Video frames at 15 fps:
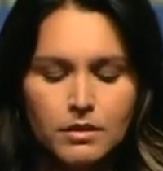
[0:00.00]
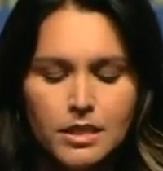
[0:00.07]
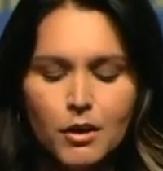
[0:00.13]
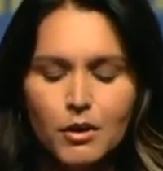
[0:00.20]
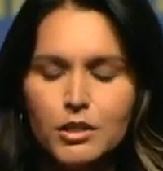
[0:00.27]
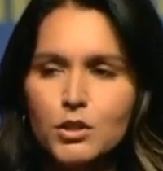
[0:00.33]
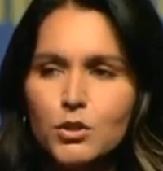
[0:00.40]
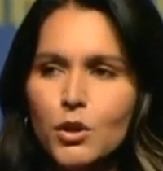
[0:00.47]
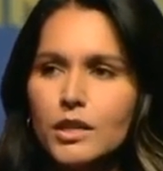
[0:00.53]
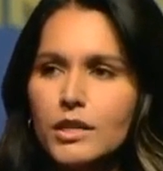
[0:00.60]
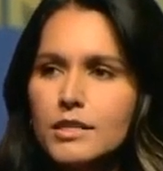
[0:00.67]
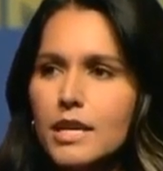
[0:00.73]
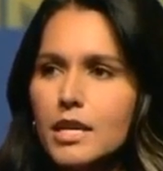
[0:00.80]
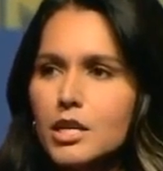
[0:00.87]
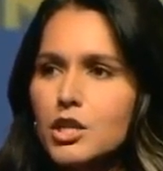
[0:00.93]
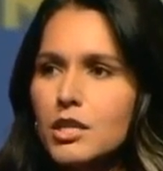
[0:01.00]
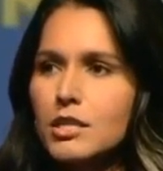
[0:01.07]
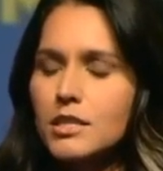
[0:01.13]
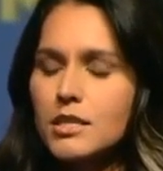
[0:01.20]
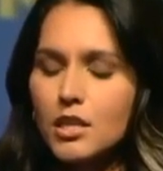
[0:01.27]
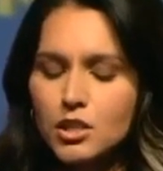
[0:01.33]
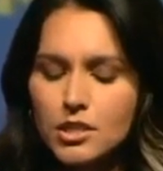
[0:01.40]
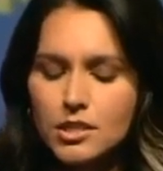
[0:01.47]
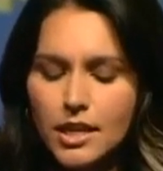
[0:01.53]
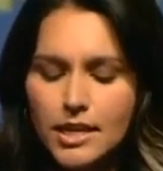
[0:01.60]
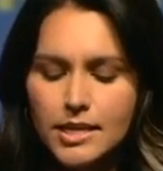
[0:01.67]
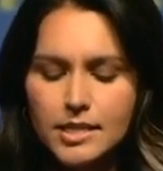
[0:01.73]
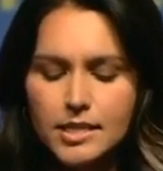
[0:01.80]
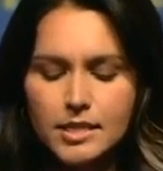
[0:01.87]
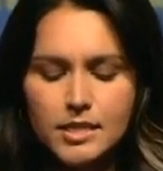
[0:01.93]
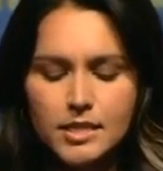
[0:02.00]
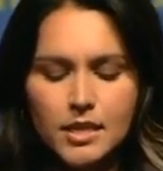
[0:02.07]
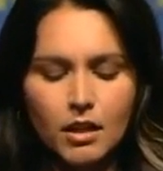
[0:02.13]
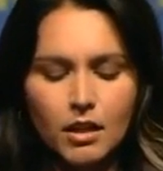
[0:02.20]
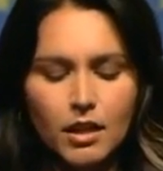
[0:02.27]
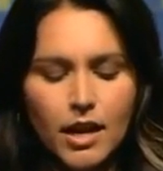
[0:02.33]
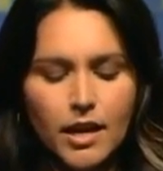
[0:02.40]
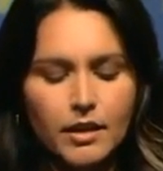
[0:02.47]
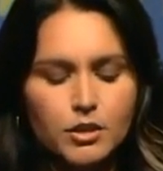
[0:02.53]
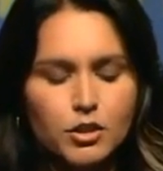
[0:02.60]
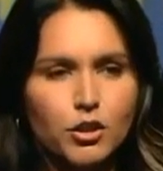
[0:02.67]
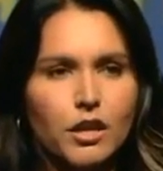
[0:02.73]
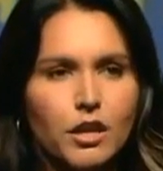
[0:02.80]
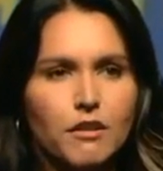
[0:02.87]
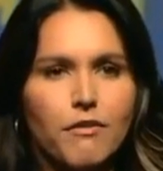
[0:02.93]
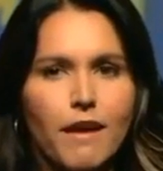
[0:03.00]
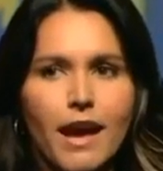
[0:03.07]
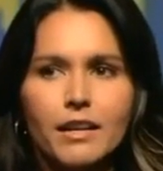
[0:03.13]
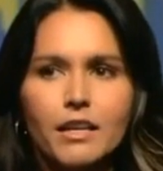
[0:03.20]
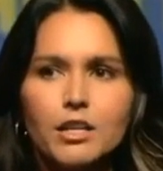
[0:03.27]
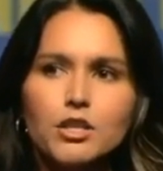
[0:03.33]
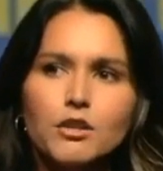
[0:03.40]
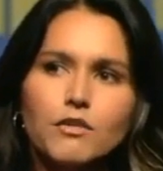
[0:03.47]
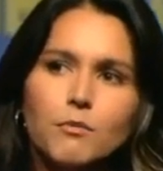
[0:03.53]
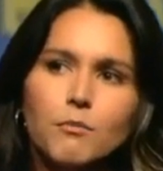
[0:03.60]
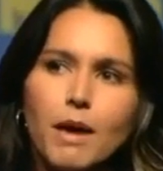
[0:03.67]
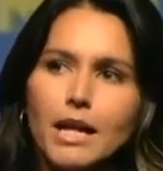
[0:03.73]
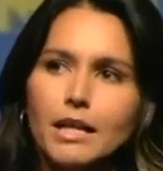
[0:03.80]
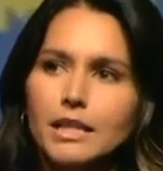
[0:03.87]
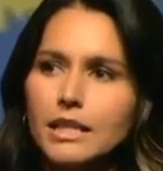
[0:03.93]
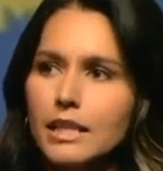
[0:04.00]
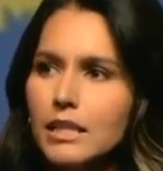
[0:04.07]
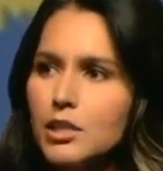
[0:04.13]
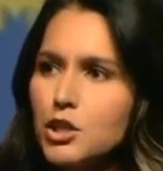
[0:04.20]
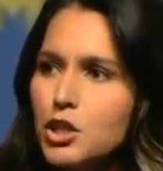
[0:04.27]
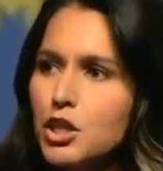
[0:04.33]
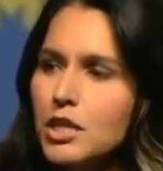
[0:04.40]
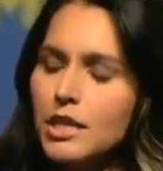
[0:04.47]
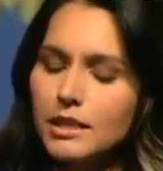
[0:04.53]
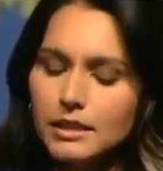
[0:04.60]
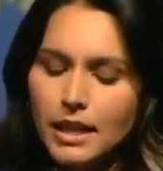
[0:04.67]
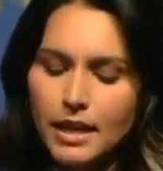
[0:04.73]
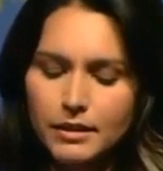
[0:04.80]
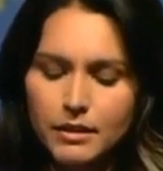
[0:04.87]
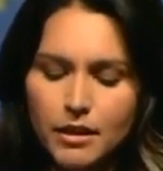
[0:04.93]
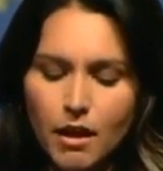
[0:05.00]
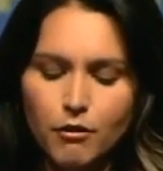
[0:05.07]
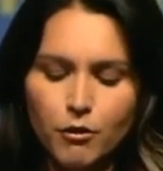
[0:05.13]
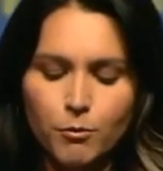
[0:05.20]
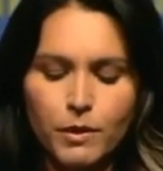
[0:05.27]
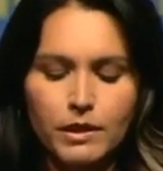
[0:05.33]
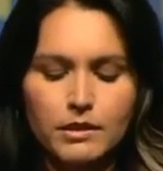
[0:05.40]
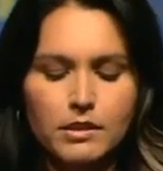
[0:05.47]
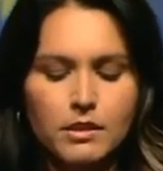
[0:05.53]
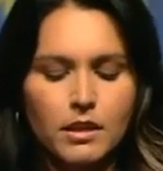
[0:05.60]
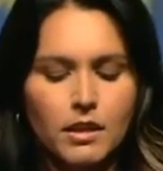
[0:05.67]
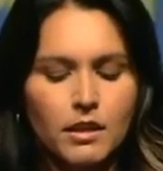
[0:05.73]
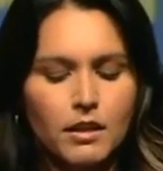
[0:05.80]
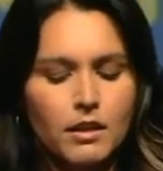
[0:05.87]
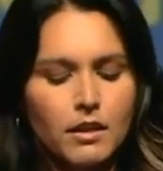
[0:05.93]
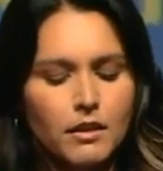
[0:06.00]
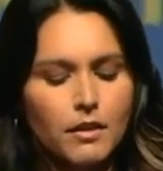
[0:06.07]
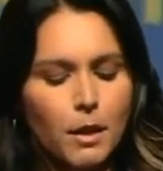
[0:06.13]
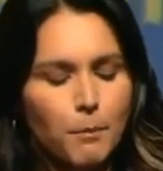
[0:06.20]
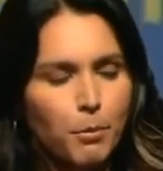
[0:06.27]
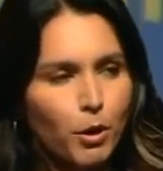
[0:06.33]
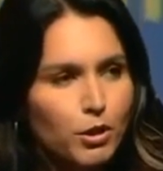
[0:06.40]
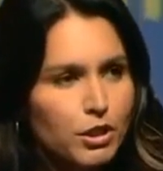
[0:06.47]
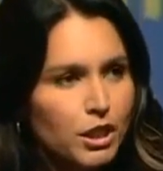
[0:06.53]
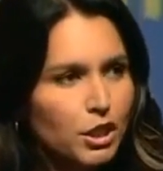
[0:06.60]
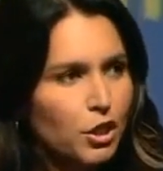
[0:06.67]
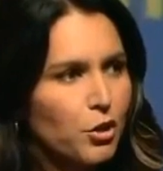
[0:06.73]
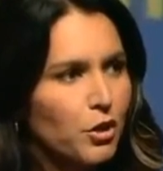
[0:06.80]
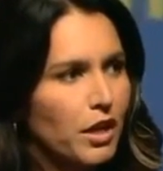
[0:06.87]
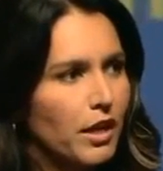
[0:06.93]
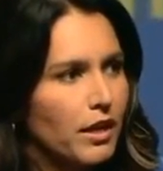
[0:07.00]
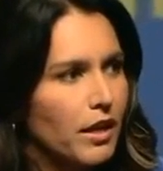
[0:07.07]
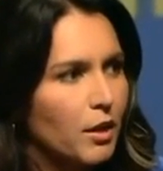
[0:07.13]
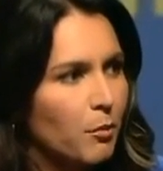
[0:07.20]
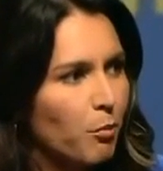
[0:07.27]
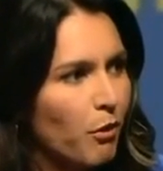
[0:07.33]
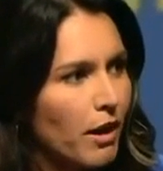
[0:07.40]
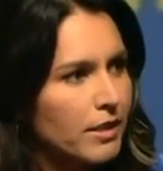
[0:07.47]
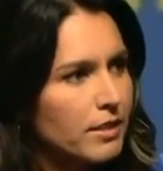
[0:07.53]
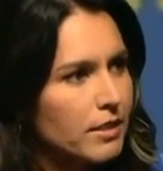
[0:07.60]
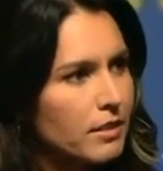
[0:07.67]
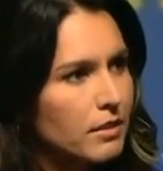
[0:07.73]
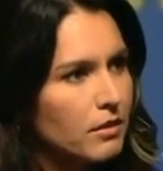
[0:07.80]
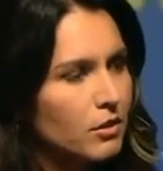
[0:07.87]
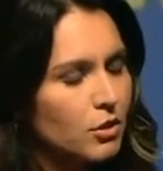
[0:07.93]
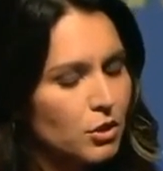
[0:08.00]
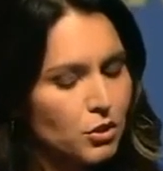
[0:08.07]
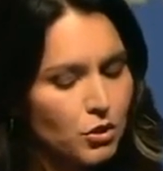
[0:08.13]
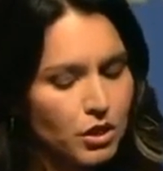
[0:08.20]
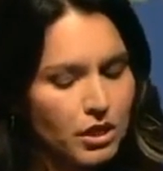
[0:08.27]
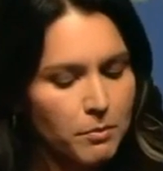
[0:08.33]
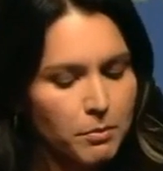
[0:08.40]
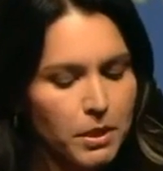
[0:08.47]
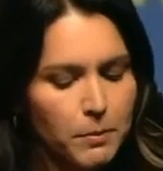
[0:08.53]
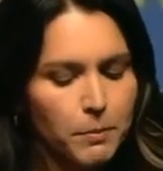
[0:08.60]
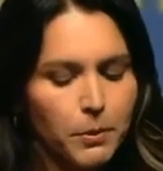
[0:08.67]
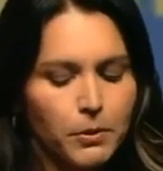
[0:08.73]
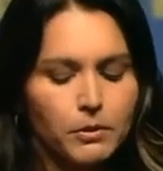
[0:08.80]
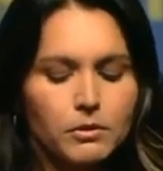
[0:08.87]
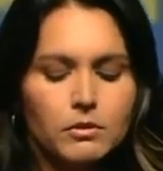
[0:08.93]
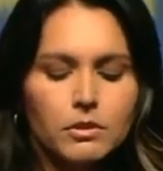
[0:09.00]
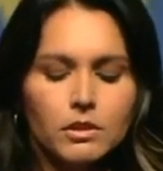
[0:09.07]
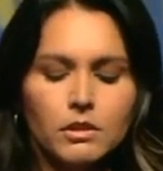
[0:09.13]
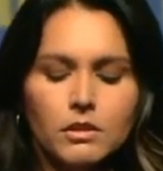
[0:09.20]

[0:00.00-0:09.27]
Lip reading: Terrorist organizations such as ISIS and al-Qaeda took advantage of the Maliki Shia-led government that persecuted and oppressed the Sunni people.